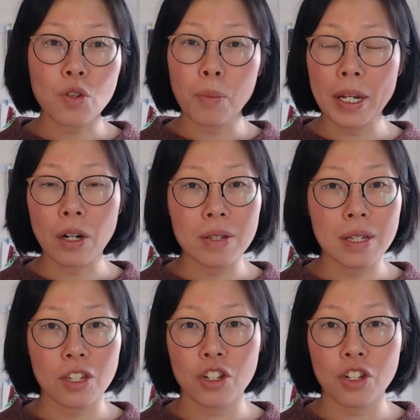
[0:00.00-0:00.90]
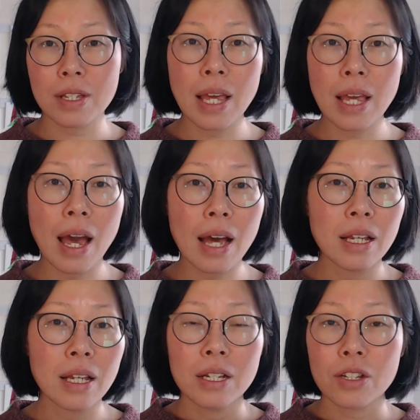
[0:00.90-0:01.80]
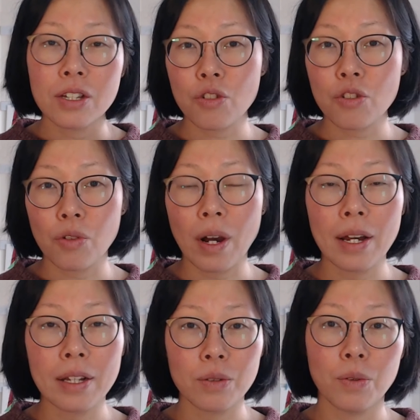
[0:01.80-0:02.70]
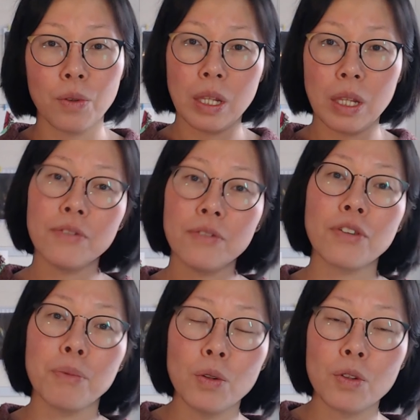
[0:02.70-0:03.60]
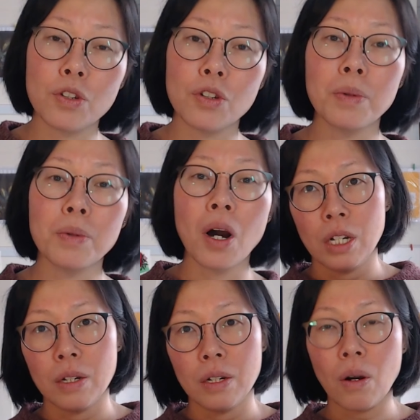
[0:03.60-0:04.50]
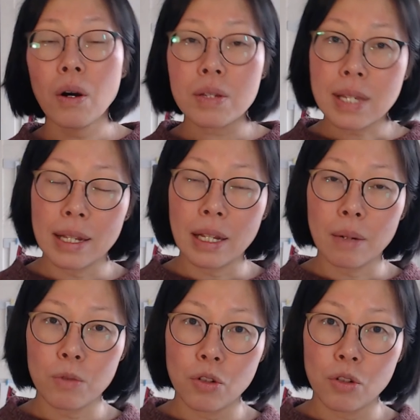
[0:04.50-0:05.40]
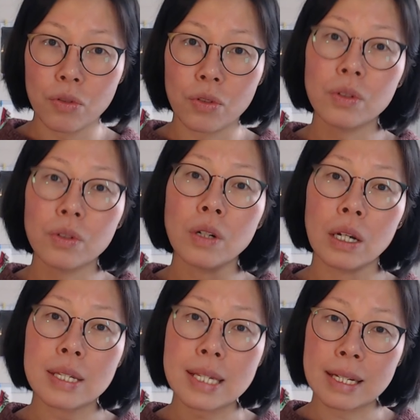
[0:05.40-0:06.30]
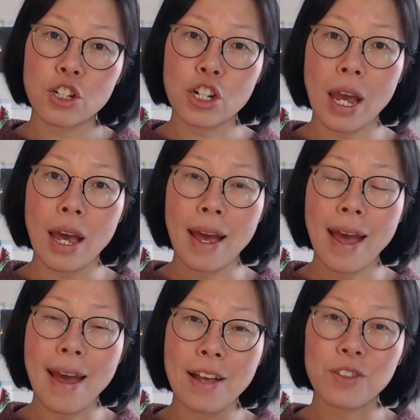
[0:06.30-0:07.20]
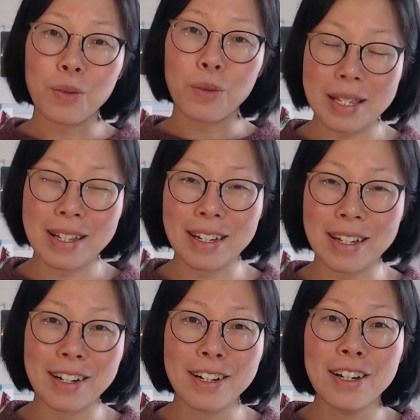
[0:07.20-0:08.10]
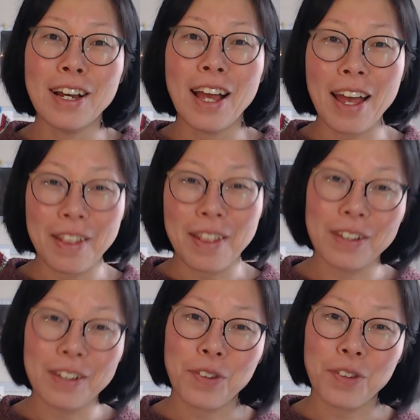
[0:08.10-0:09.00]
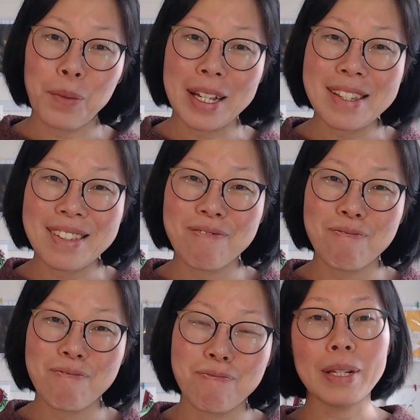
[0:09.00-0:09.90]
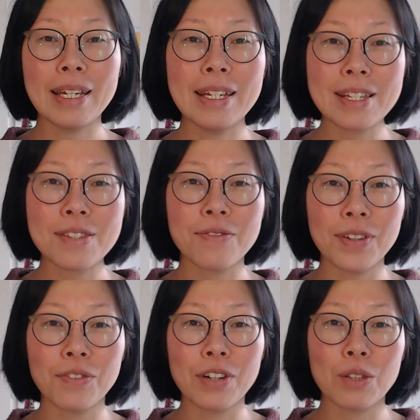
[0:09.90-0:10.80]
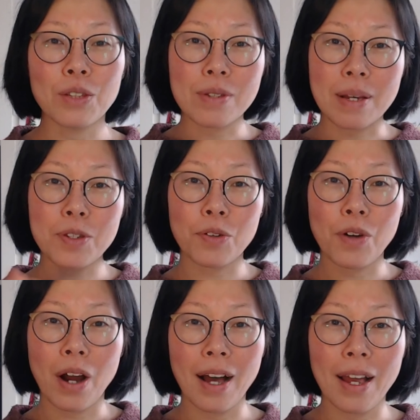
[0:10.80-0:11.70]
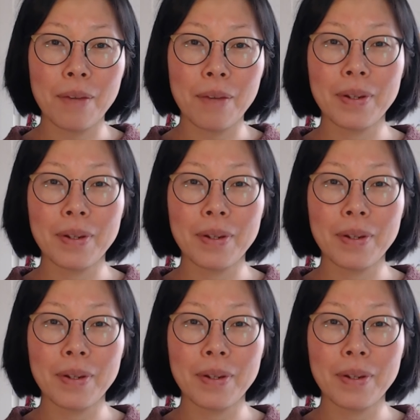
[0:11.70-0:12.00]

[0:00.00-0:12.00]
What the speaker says: many courses just yet. Just try to learn from YouTube or sign up through Skillshare and Domestika and learn from it. Please feel free to subscribe,